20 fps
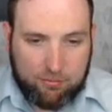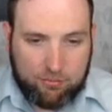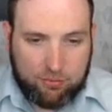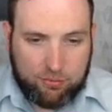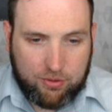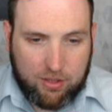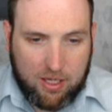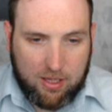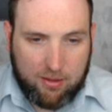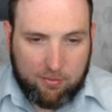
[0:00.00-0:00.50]

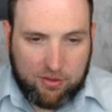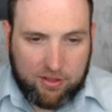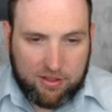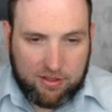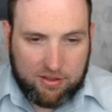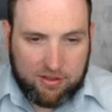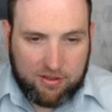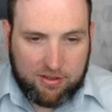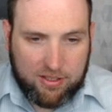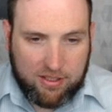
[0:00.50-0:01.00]

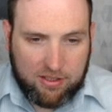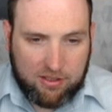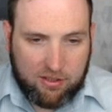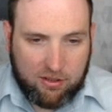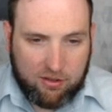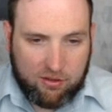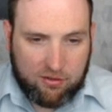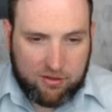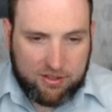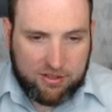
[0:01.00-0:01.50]
probably
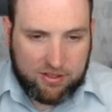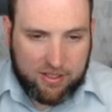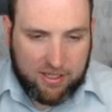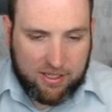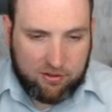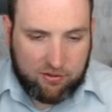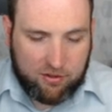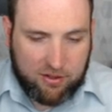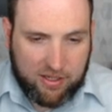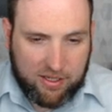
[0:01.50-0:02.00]
Kigo, let's see, I
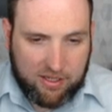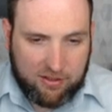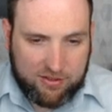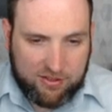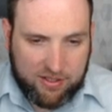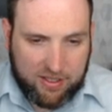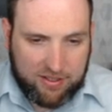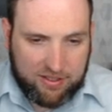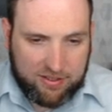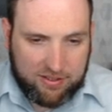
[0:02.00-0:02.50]
don't know how to
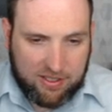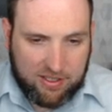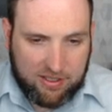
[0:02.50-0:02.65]
say this,